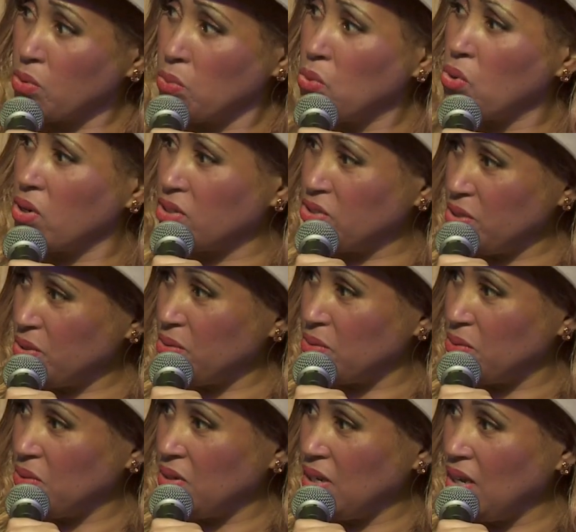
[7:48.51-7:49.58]
a reward
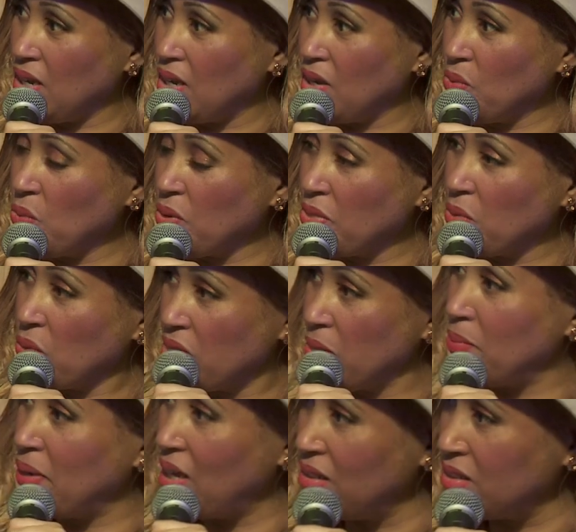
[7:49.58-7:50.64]
too with the
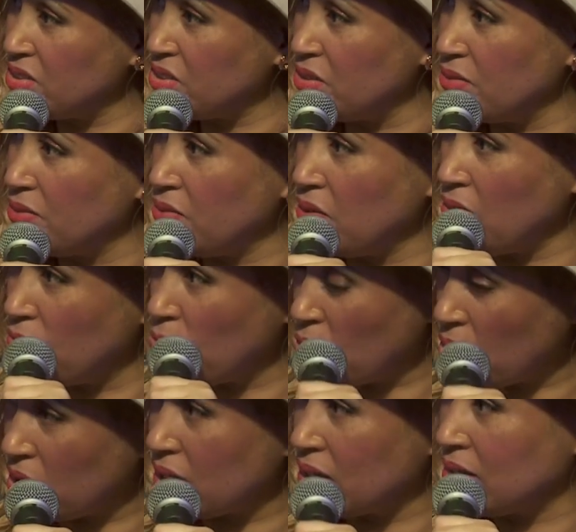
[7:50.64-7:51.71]
balance of
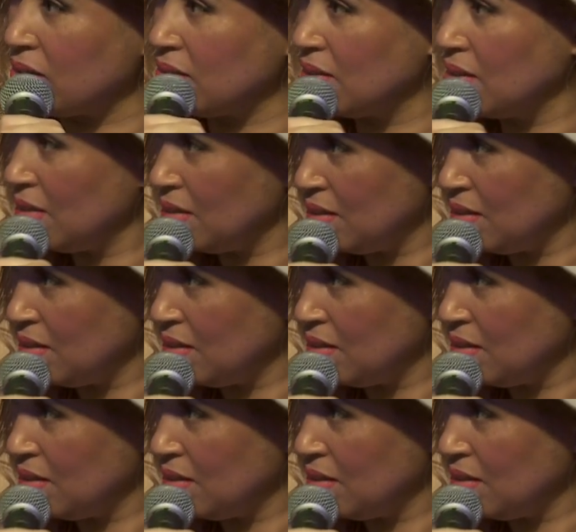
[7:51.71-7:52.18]
work and